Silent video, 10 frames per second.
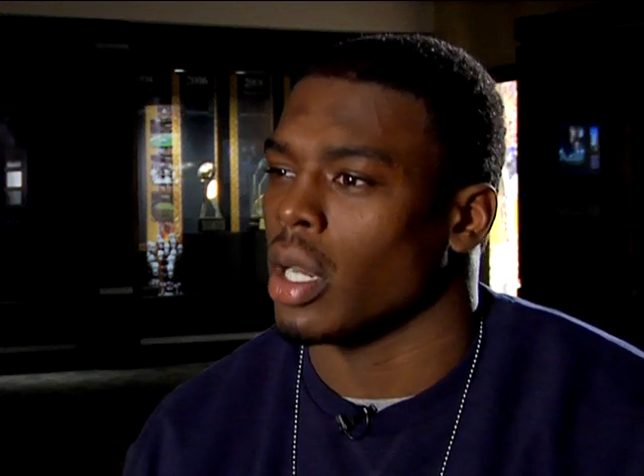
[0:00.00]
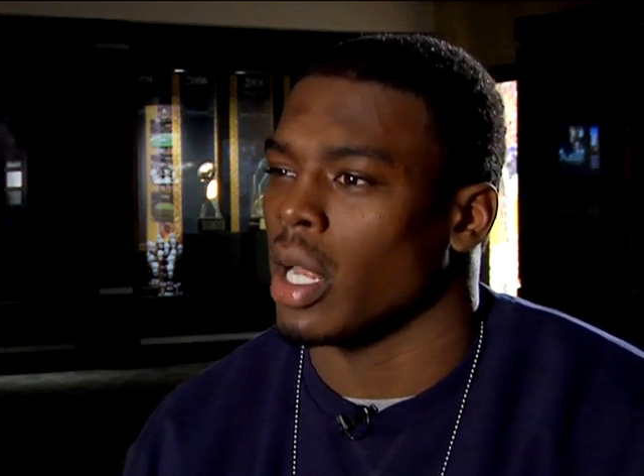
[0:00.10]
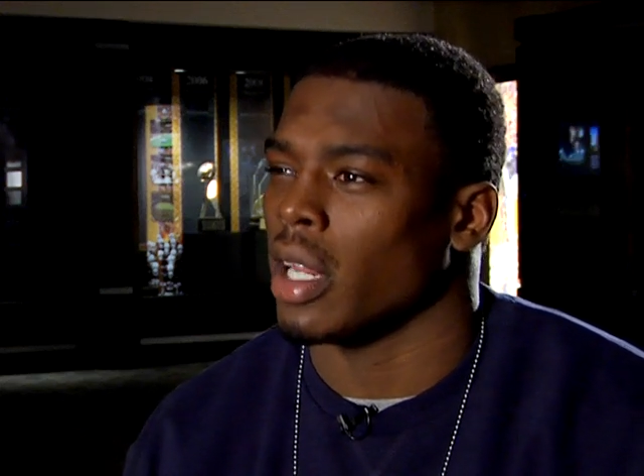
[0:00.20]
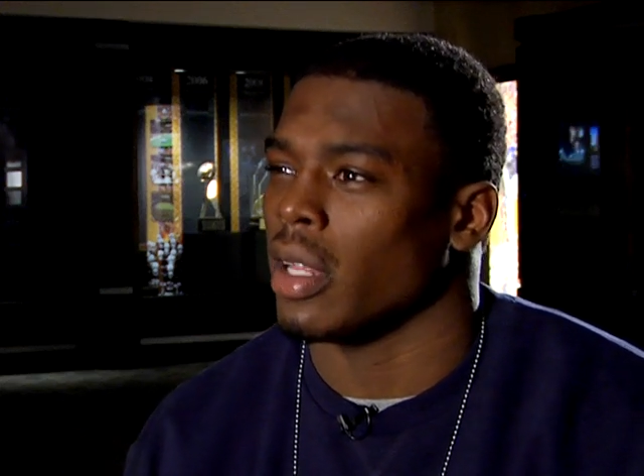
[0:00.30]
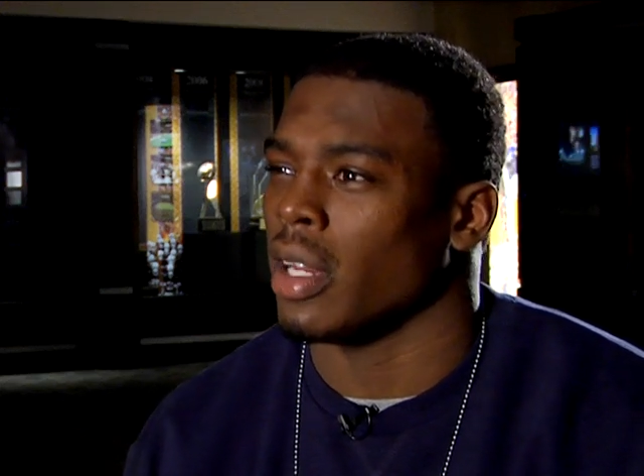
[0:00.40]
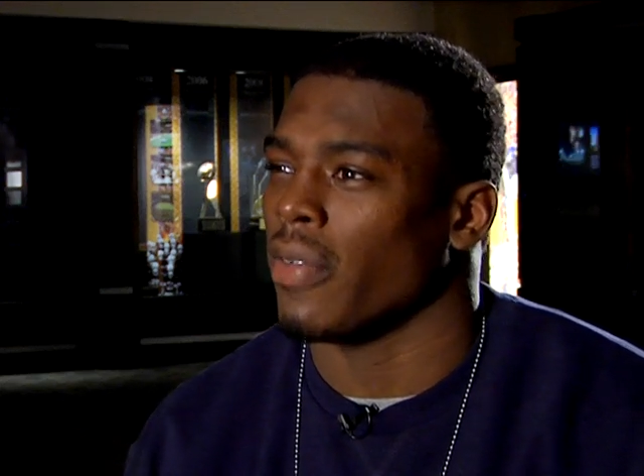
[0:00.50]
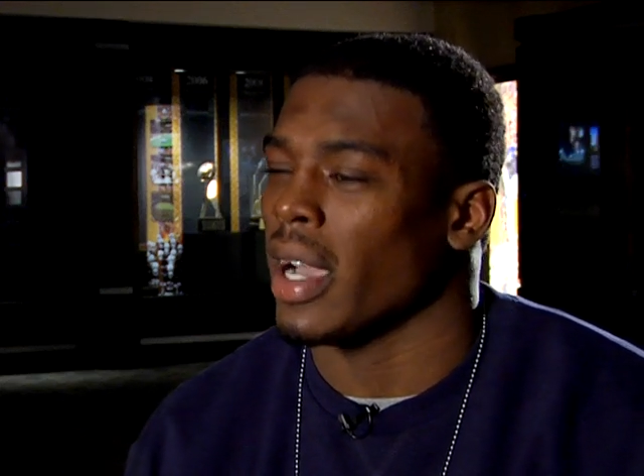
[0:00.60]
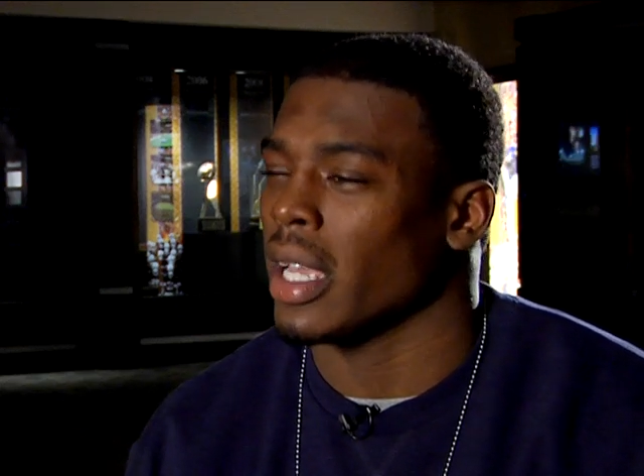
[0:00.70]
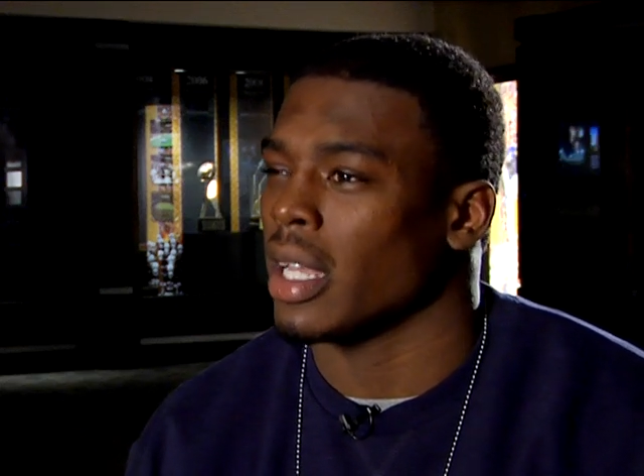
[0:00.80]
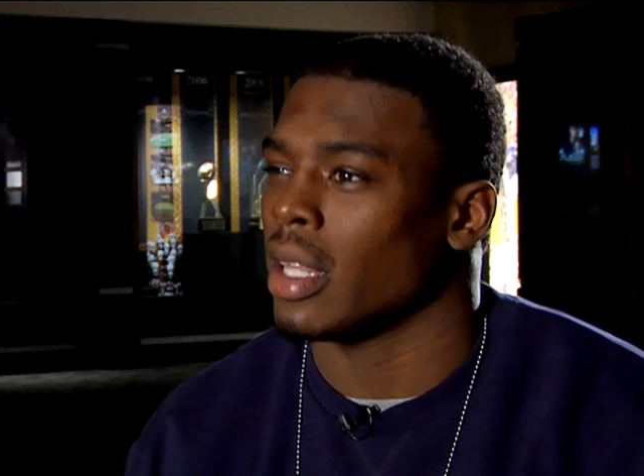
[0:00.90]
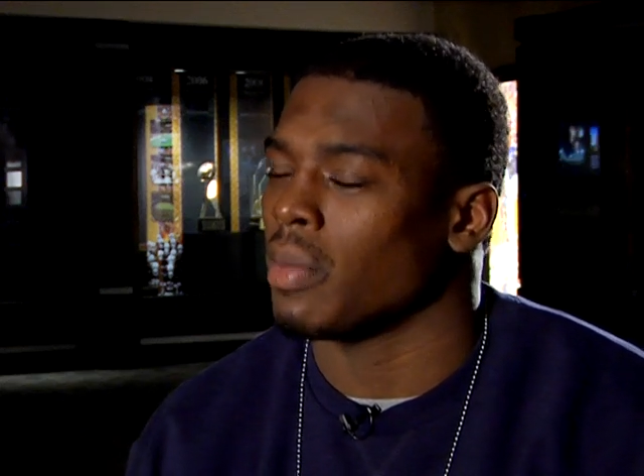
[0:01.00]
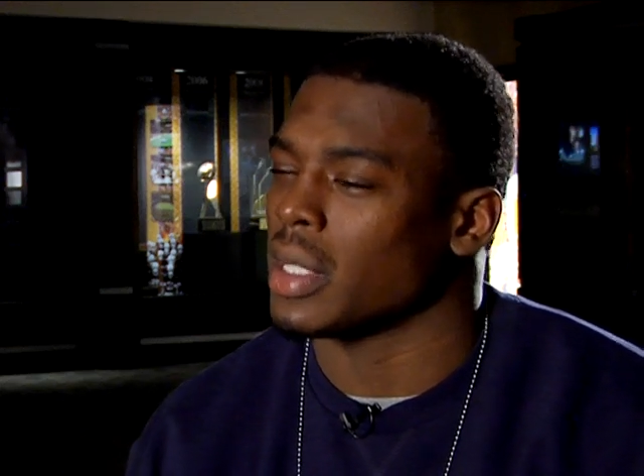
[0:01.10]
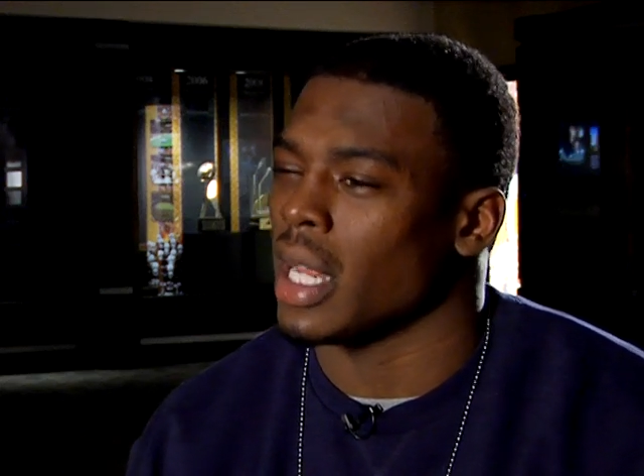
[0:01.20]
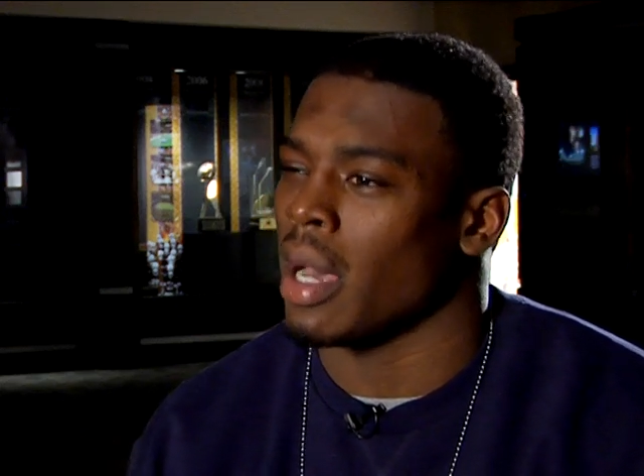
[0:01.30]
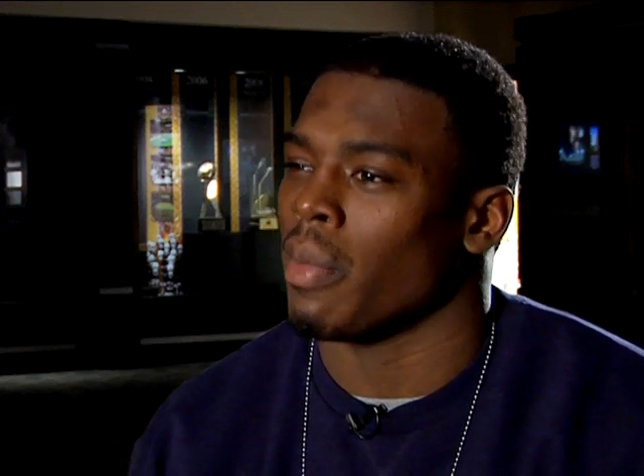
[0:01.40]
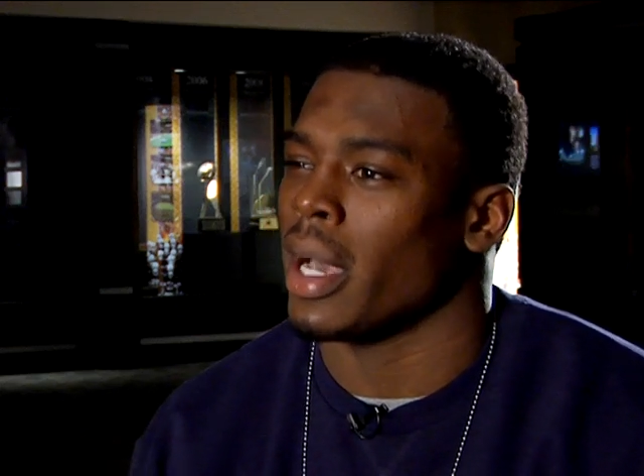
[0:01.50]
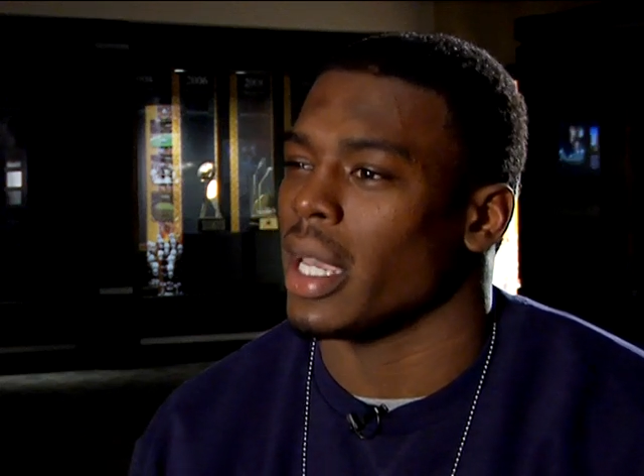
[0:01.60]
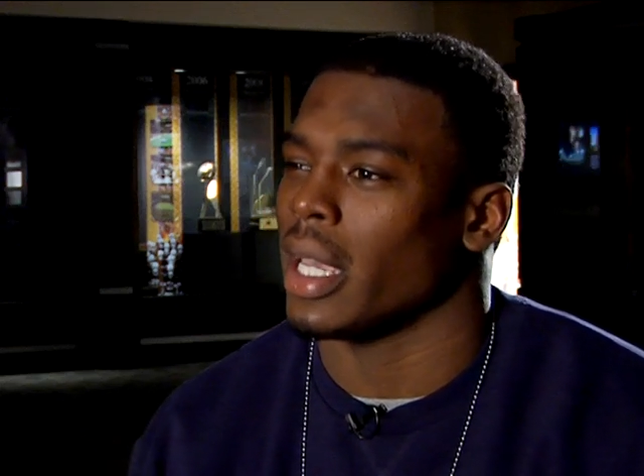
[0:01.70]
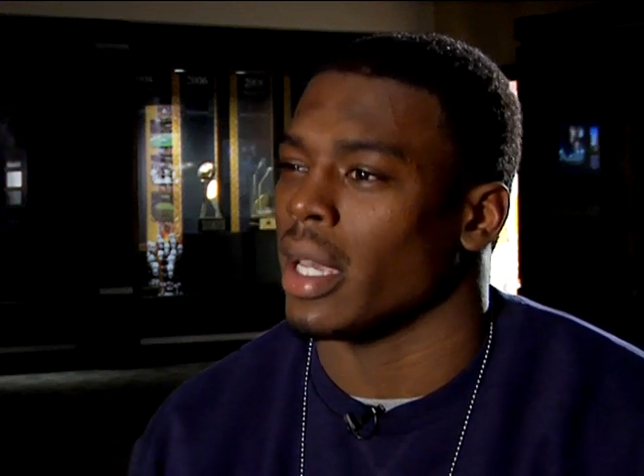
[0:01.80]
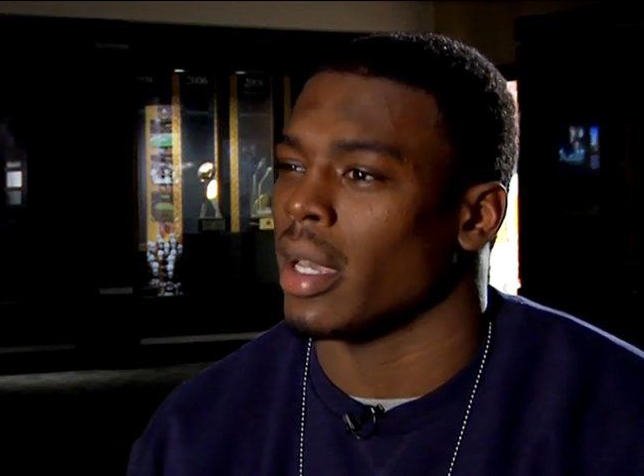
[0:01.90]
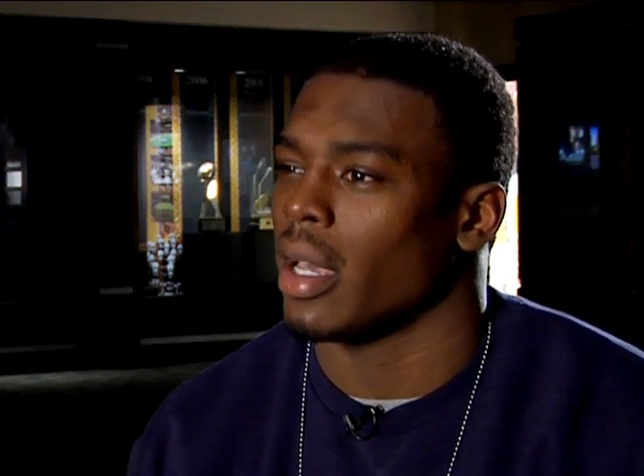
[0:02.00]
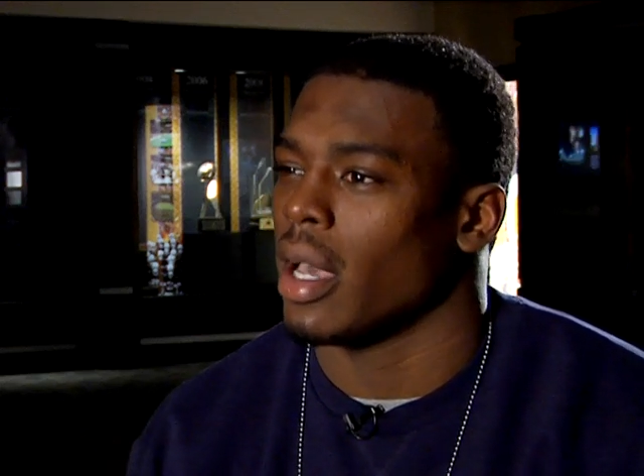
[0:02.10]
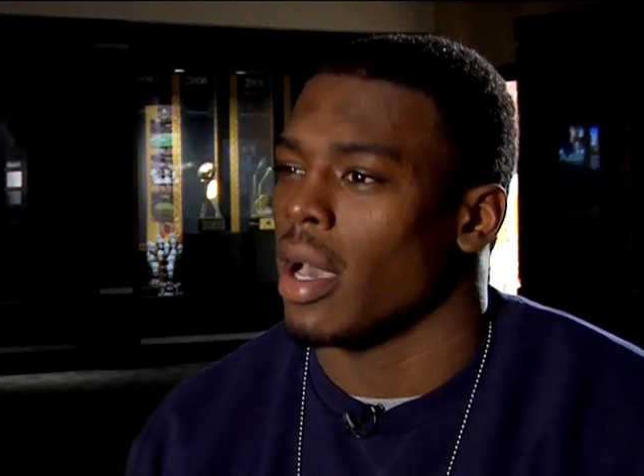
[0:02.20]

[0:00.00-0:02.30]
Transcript: And, I, and if I can get them inside my head,